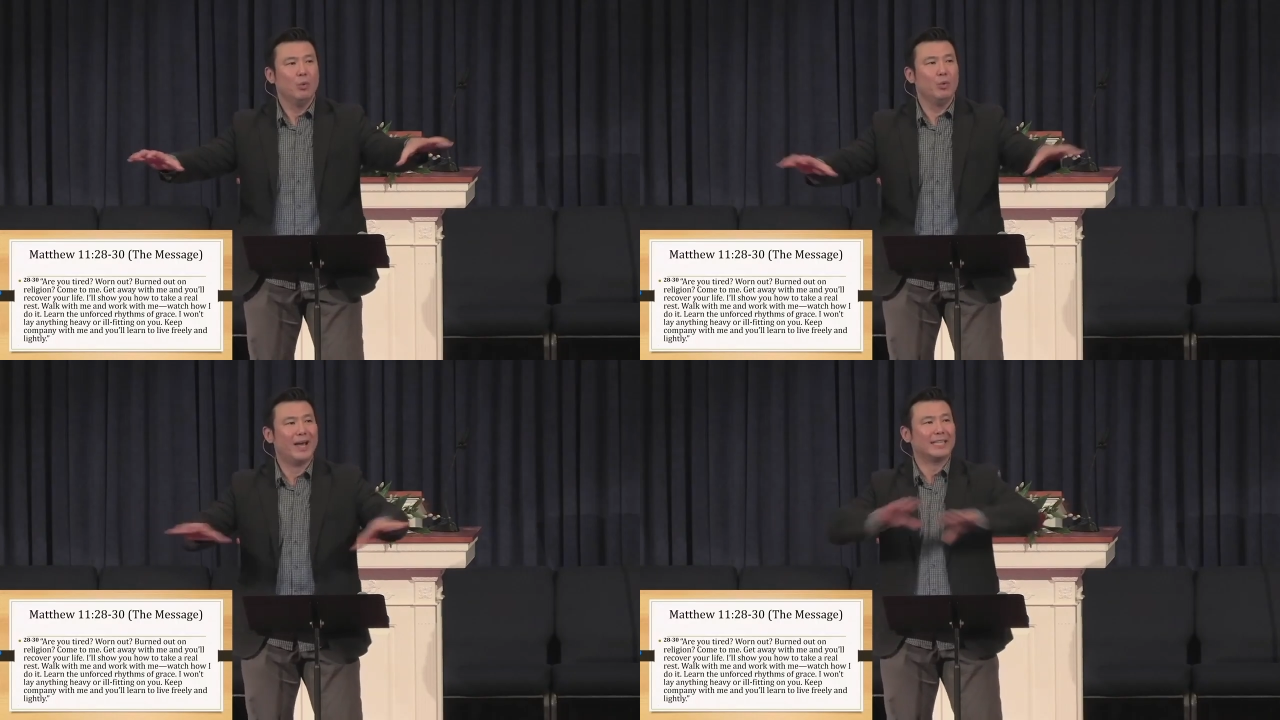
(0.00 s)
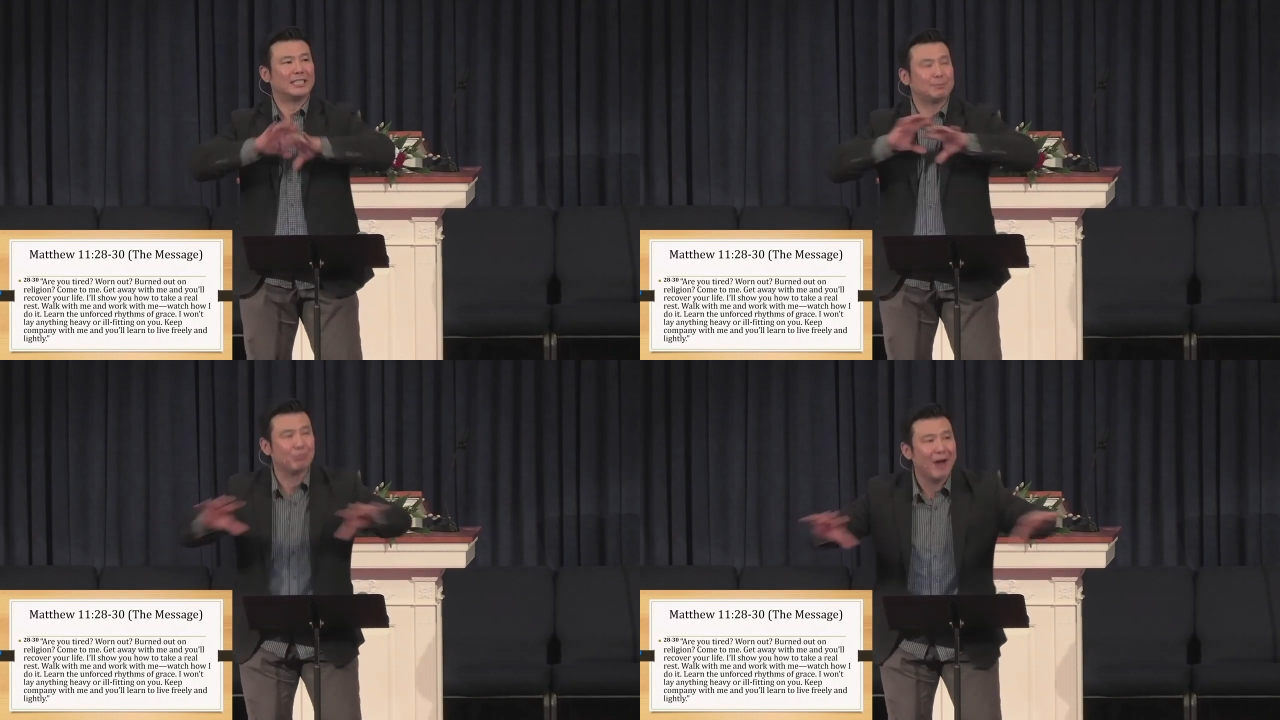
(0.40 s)
We're going to
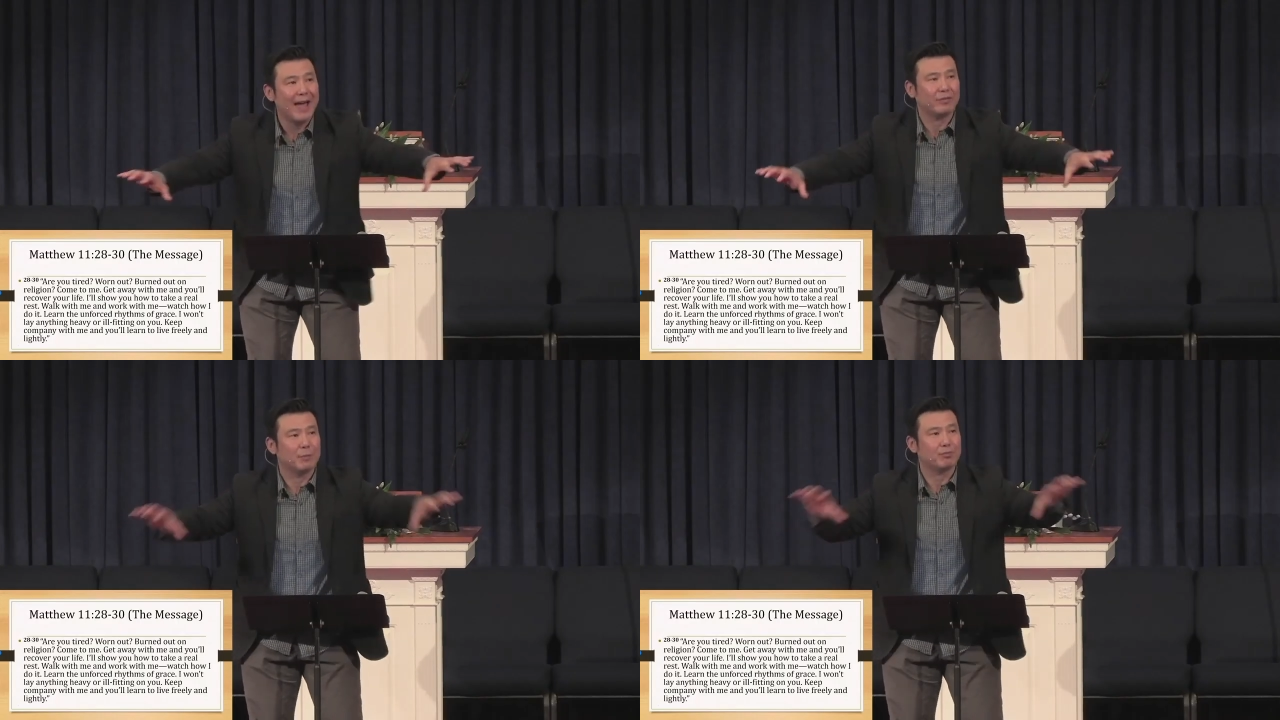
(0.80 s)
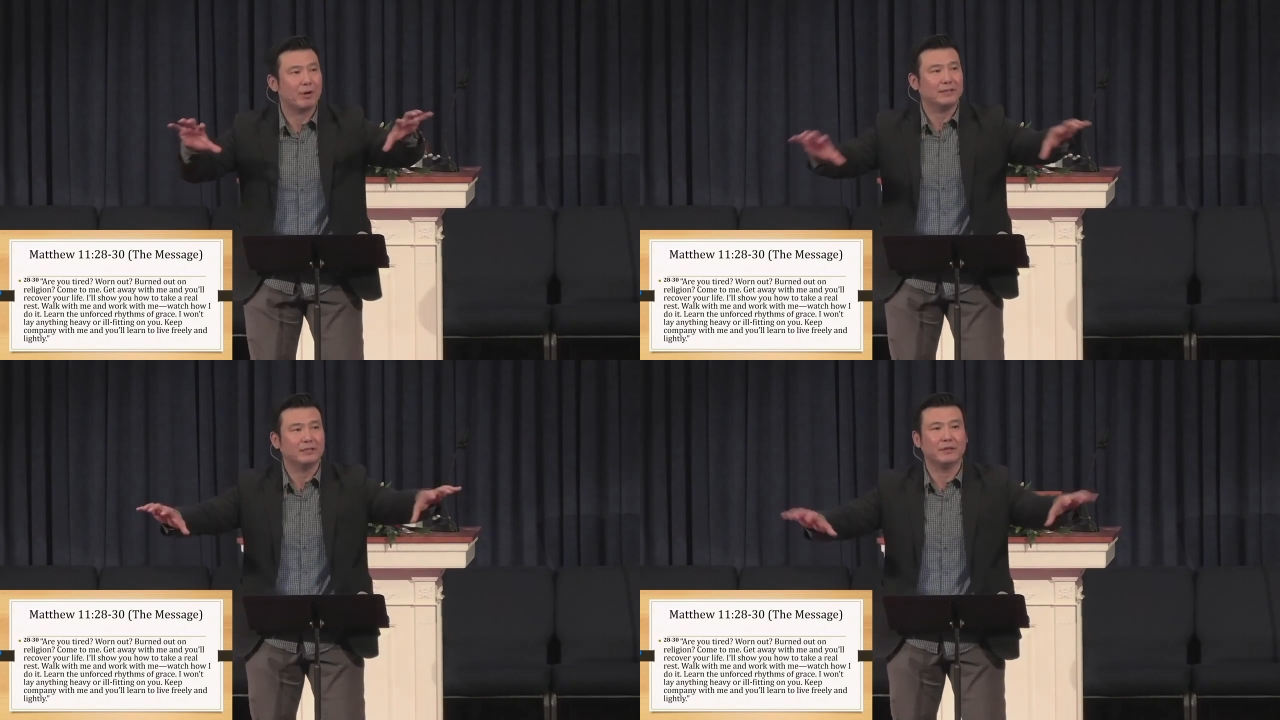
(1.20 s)
spread the
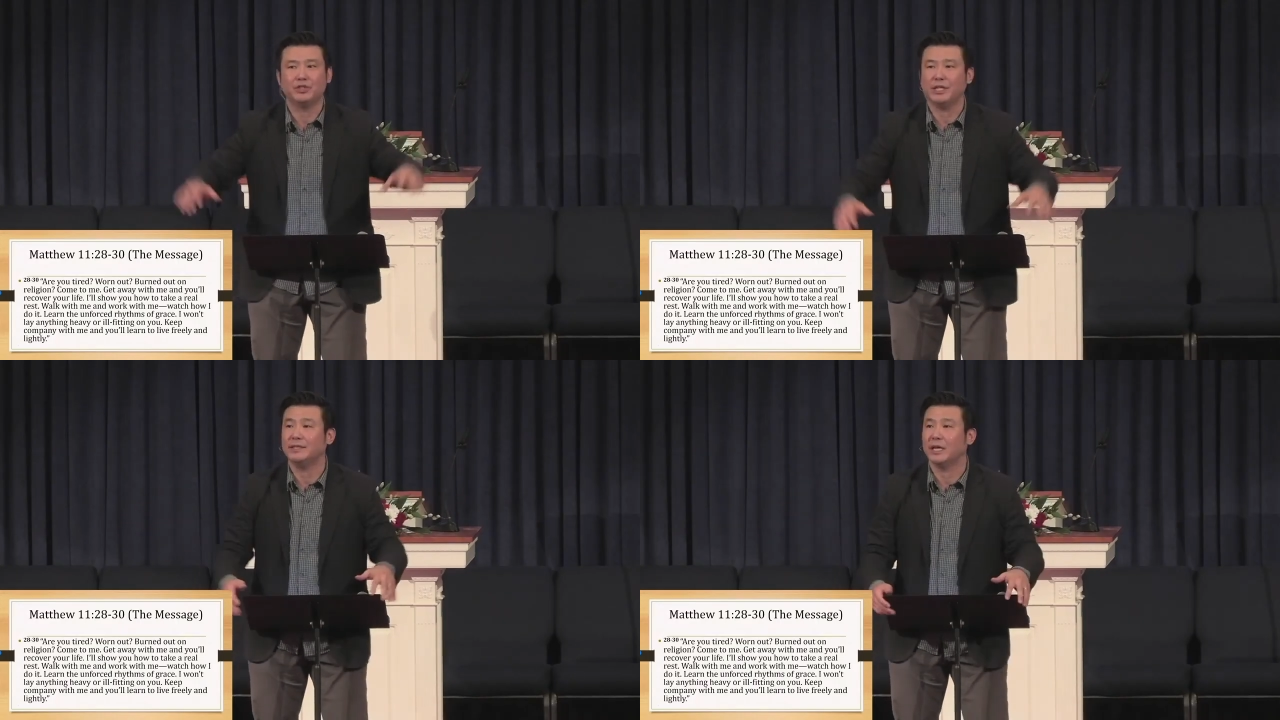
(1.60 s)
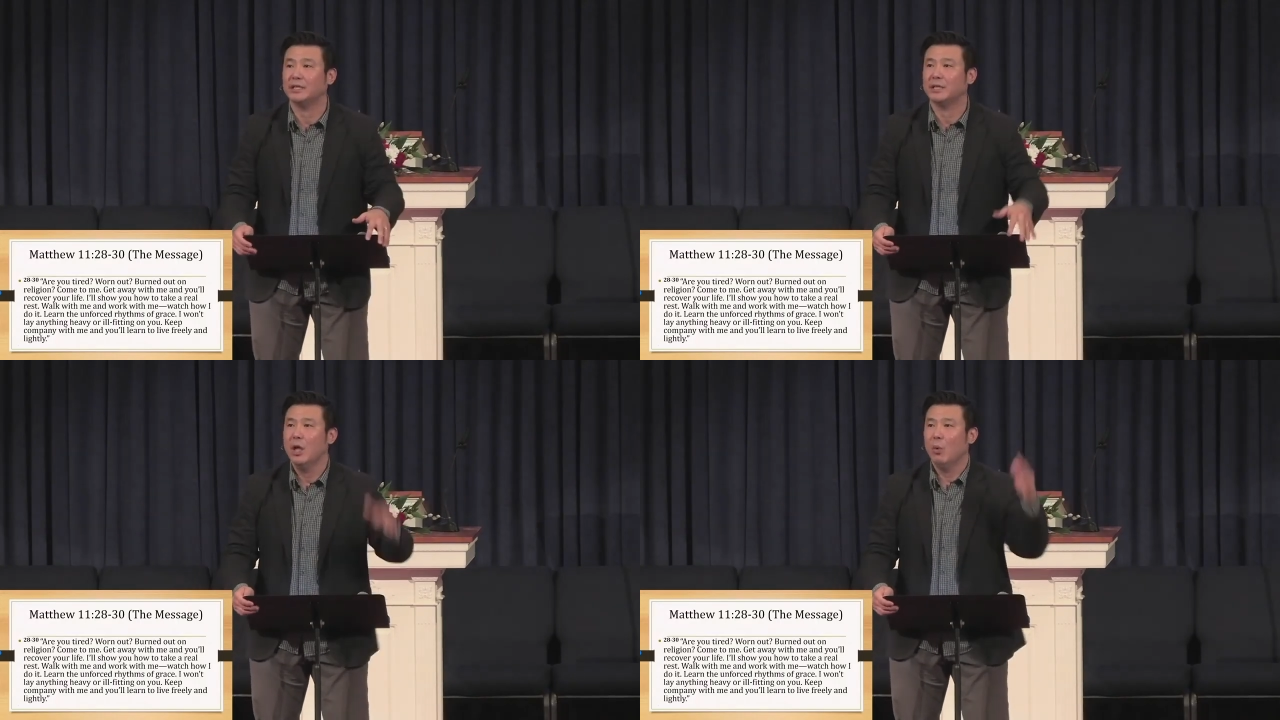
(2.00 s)
presence of
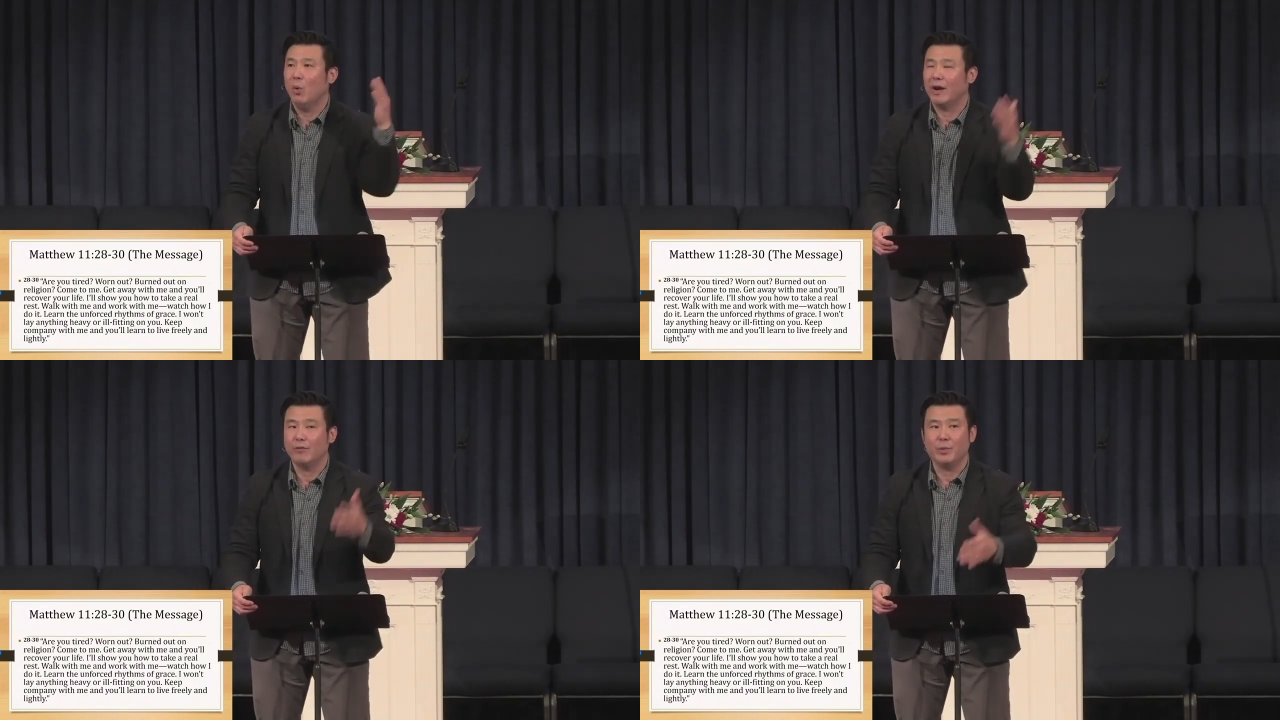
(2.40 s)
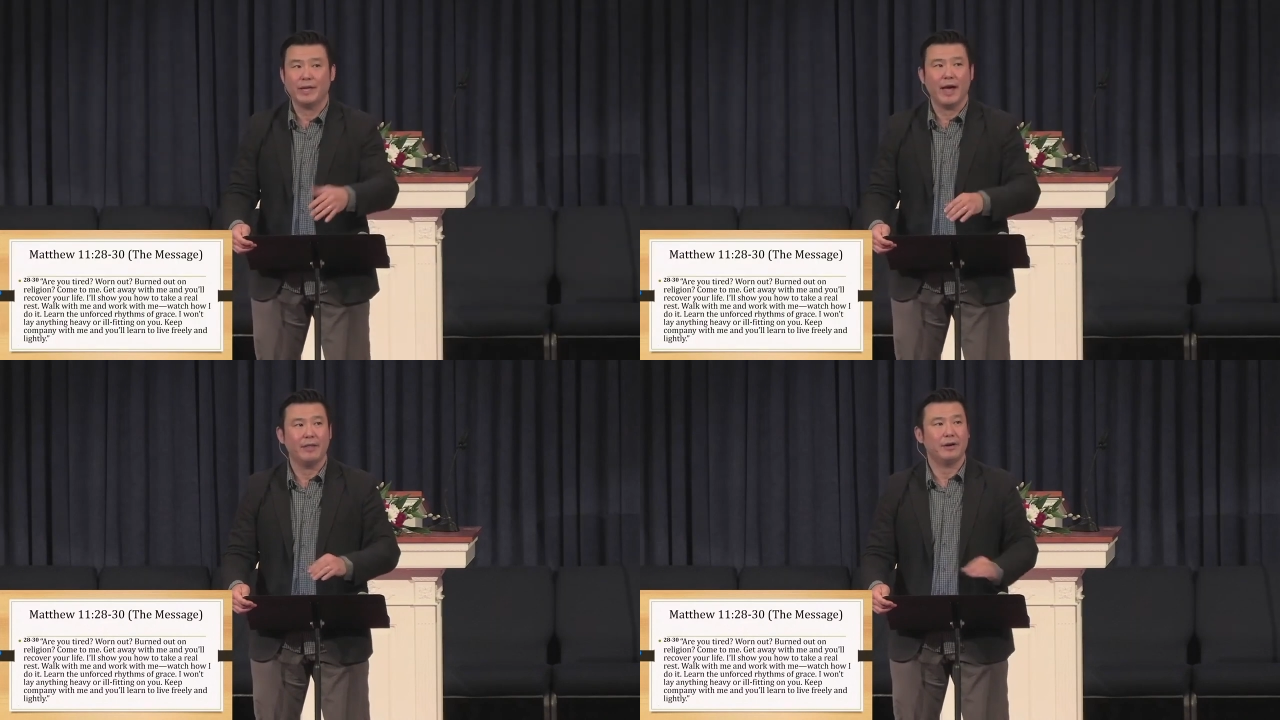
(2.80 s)
Jesus whenever we
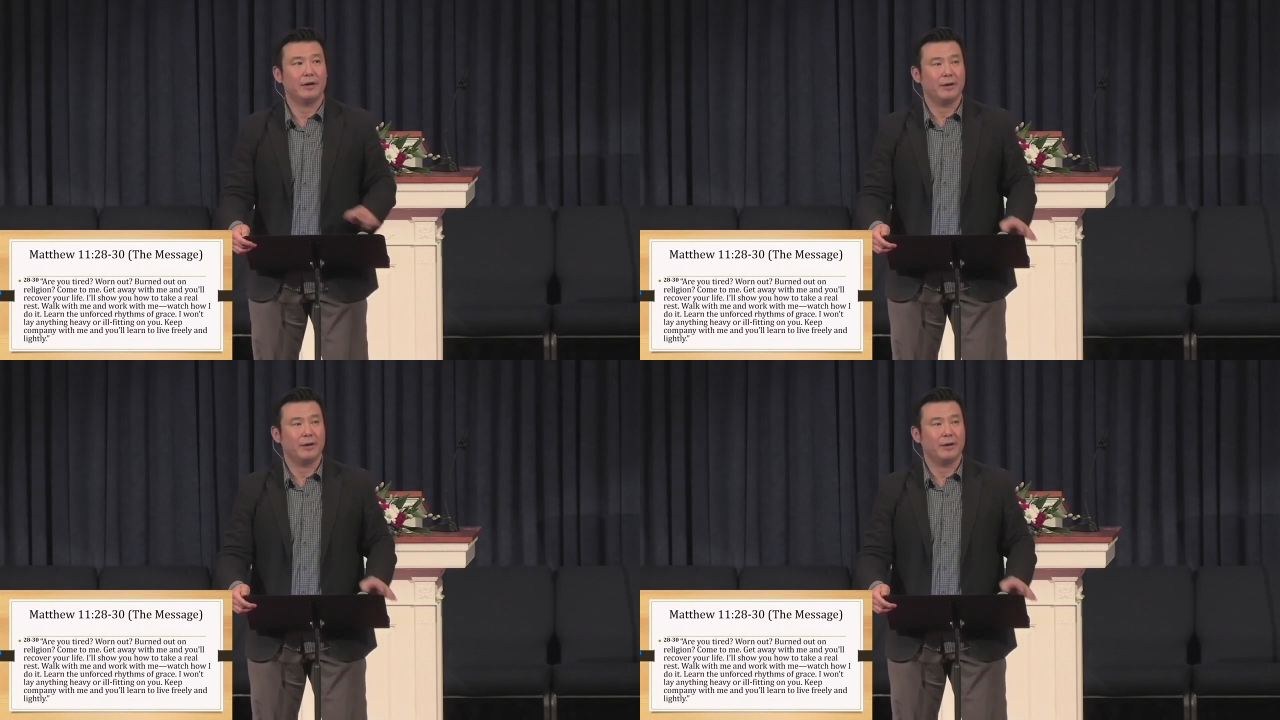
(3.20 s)
gather.